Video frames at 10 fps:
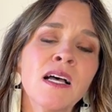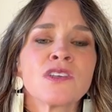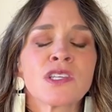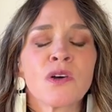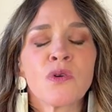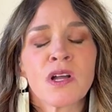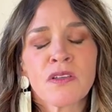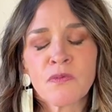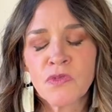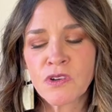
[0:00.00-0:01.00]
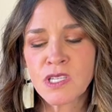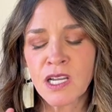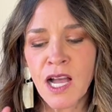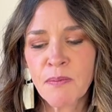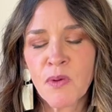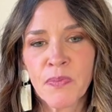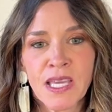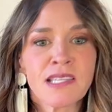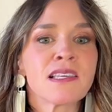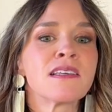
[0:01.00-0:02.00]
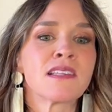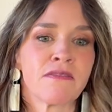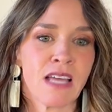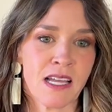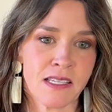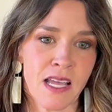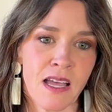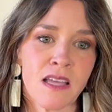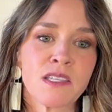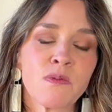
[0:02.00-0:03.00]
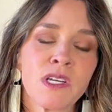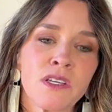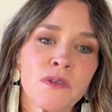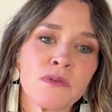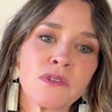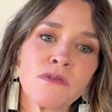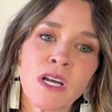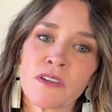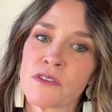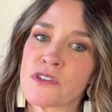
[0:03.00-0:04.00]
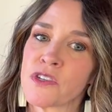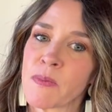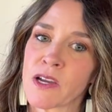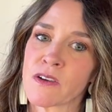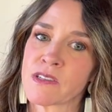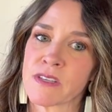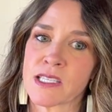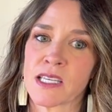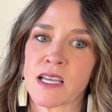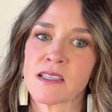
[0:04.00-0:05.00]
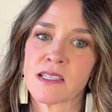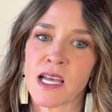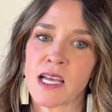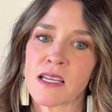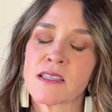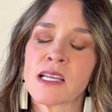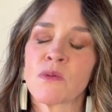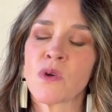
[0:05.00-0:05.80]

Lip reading: So there's a couple pieces of that test. When you do Dr. Shoemaker's VCS test, it